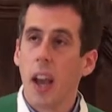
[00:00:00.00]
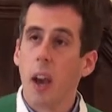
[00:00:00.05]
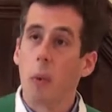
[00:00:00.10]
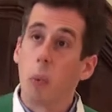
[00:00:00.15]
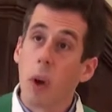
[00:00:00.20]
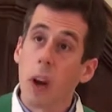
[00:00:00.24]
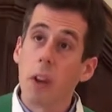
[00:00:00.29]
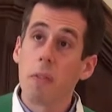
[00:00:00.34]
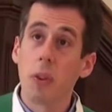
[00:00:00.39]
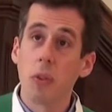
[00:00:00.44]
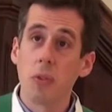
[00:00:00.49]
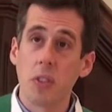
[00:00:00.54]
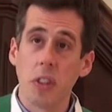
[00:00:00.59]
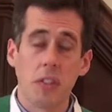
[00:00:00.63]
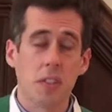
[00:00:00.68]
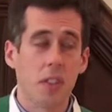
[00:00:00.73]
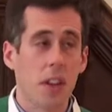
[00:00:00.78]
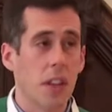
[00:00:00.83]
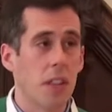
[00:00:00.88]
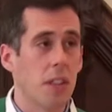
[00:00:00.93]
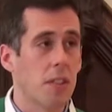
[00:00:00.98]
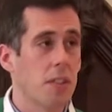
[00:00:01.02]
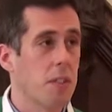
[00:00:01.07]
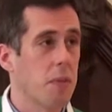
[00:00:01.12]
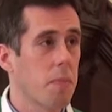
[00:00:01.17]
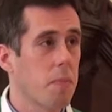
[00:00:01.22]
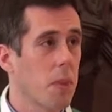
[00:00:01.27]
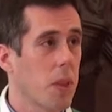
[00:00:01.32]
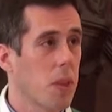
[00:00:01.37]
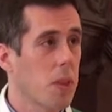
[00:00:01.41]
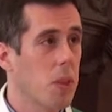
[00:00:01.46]
And one of those
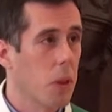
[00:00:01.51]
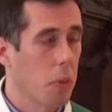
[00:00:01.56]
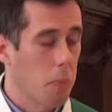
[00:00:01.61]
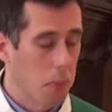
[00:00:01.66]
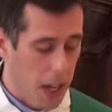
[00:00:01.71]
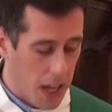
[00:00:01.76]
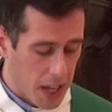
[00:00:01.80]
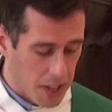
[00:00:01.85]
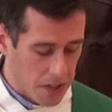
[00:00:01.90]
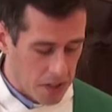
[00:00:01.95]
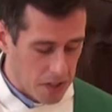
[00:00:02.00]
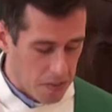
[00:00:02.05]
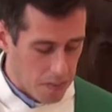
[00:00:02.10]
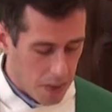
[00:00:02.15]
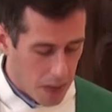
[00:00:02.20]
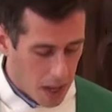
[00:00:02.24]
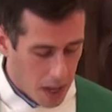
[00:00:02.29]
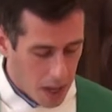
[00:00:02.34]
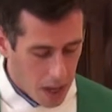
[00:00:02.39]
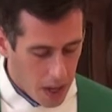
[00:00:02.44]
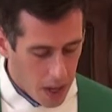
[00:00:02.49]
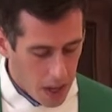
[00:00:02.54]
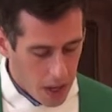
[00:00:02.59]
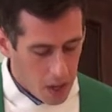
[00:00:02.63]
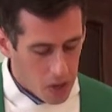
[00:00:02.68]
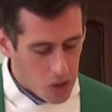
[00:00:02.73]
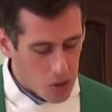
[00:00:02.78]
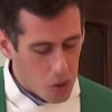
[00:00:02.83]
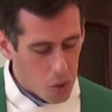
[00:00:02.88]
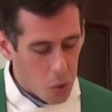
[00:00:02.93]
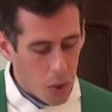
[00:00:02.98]
incidents took place
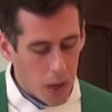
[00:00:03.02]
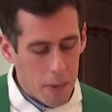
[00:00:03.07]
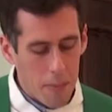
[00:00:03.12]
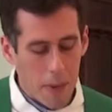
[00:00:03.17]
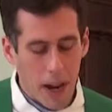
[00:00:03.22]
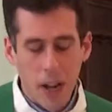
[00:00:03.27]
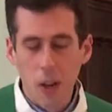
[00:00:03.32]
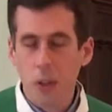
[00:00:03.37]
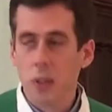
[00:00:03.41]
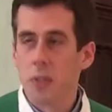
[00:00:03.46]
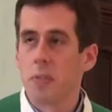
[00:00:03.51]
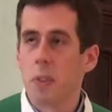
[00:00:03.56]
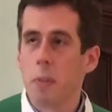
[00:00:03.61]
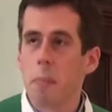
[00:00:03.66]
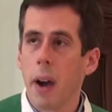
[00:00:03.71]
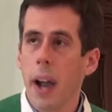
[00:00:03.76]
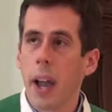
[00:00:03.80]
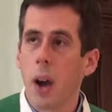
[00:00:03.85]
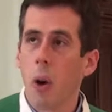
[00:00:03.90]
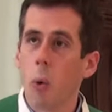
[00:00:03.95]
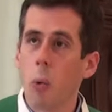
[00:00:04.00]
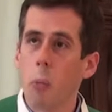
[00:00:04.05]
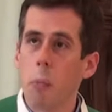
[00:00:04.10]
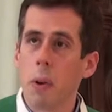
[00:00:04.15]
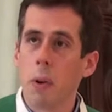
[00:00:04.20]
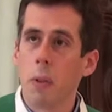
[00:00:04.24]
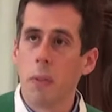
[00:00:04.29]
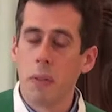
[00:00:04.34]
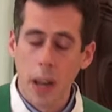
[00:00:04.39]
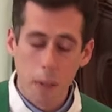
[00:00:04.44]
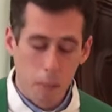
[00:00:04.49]
just 20 miles from my
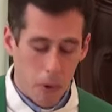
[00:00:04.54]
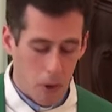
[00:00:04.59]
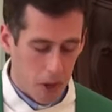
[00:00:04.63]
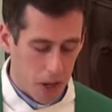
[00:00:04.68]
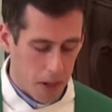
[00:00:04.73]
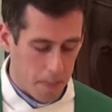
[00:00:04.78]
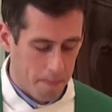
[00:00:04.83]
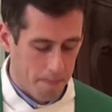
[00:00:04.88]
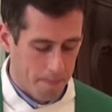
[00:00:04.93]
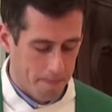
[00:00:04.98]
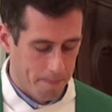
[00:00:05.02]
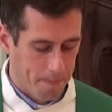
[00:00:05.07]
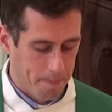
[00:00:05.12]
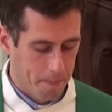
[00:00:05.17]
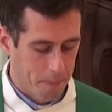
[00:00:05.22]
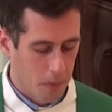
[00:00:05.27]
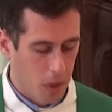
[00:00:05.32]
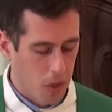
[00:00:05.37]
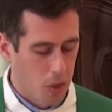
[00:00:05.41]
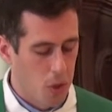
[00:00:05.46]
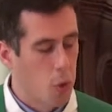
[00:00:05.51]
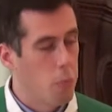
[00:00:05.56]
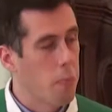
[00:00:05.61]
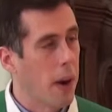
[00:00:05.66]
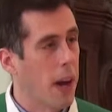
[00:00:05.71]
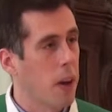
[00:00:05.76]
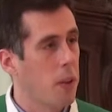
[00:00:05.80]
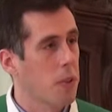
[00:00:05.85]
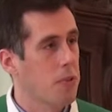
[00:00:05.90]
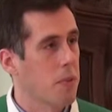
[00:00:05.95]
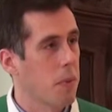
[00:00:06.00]
home neighborhood, 2
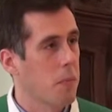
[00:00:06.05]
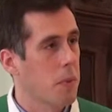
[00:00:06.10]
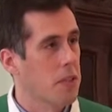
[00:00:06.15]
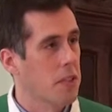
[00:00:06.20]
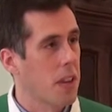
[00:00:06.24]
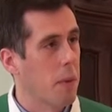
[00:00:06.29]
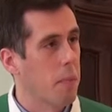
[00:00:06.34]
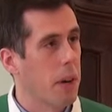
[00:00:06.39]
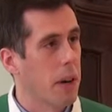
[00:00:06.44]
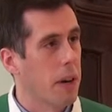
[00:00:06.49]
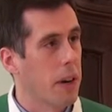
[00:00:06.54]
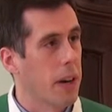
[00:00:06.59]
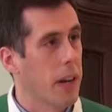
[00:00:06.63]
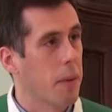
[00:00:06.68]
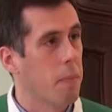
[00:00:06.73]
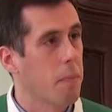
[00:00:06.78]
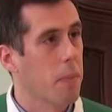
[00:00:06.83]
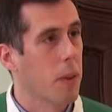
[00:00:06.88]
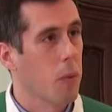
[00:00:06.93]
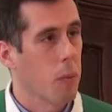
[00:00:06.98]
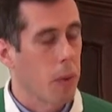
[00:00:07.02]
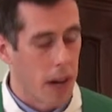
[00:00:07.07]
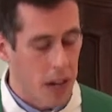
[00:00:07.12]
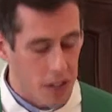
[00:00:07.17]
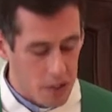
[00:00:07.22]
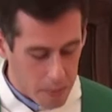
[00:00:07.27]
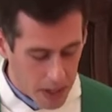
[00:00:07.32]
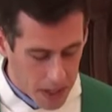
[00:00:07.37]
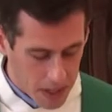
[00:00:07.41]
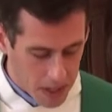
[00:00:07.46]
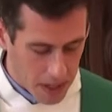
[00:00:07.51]
miles from the seminary where I
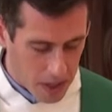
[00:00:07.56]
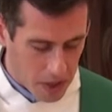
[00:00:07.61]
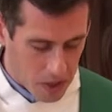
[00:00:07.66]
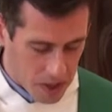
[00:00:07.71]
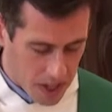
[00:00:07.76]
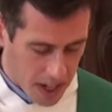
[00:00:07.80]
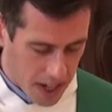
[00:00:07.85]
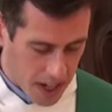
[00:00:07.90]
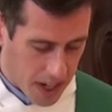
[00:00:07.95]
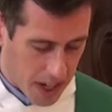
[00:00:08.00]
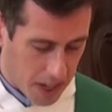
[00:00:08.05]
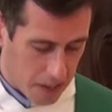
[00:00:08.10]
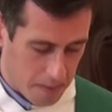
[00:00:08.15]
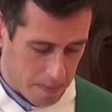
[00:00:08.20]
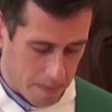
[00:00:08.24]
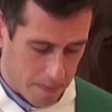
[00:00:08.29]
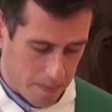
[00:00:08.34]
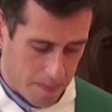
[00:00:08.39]
spent a year studying.